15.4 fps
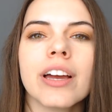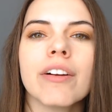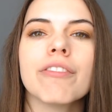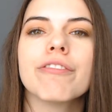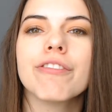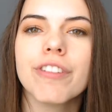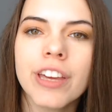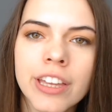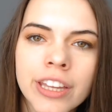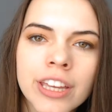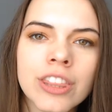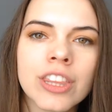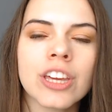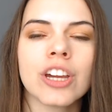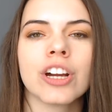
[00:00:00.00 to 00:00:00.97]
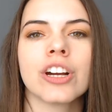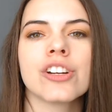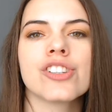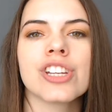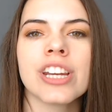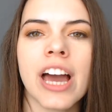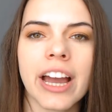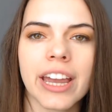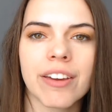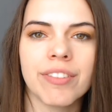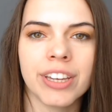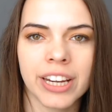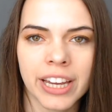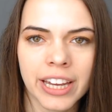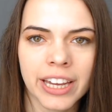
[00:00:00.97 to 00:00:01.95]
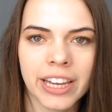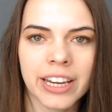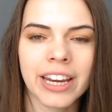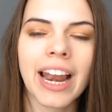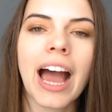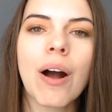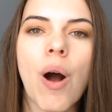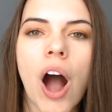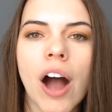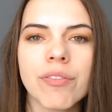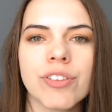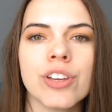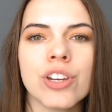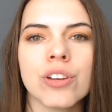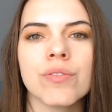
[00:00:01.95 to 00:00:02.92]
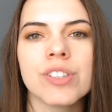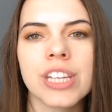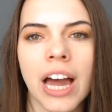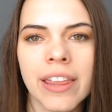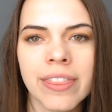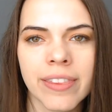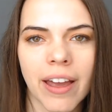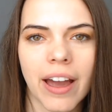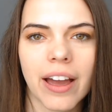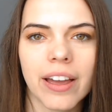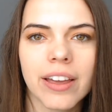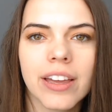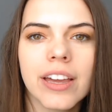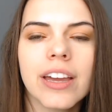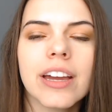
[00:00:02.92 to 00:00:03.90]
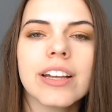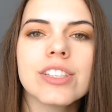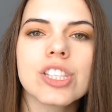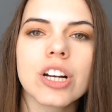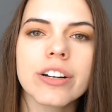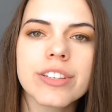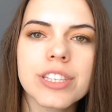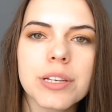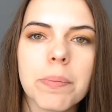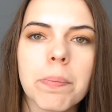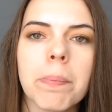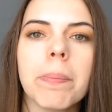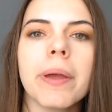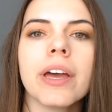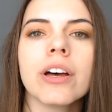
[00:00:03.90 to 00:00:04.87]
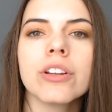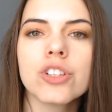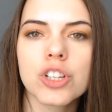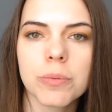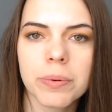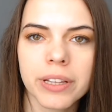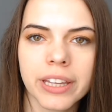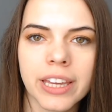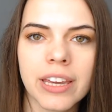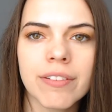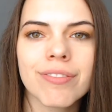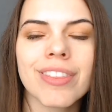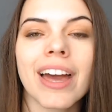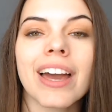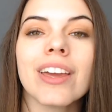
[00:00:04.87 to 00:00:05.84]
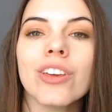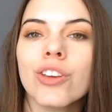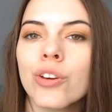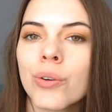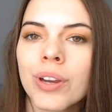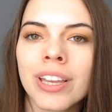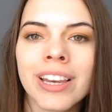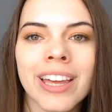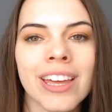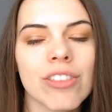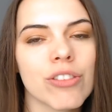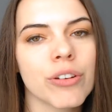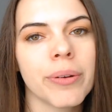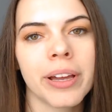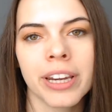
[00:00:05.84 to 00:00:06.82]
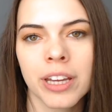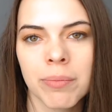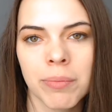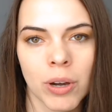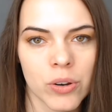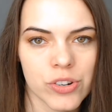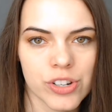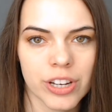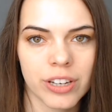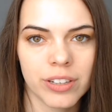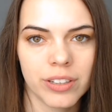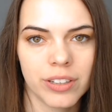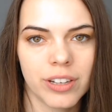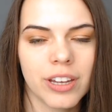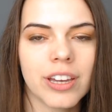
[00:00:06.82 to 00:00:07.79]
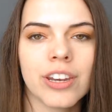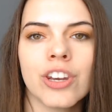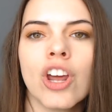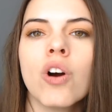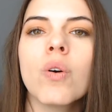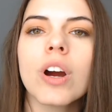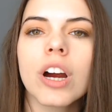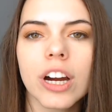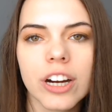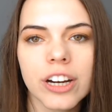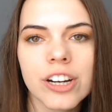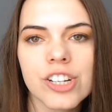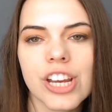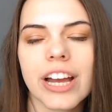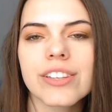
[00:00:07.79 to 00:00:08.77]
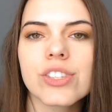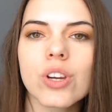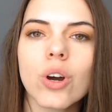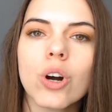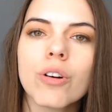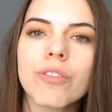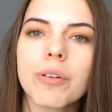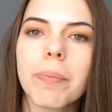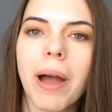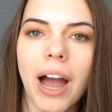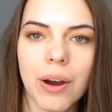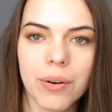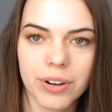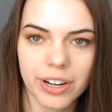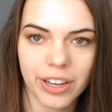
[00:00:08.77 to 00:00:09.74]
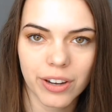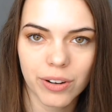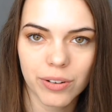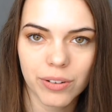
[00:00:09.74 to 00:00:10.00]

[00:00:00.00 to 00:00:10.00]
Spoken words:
feeling the urge and not giving in and how often you've done that, it starts to build your belief that you can get through any emotion. No urge has to overpower you.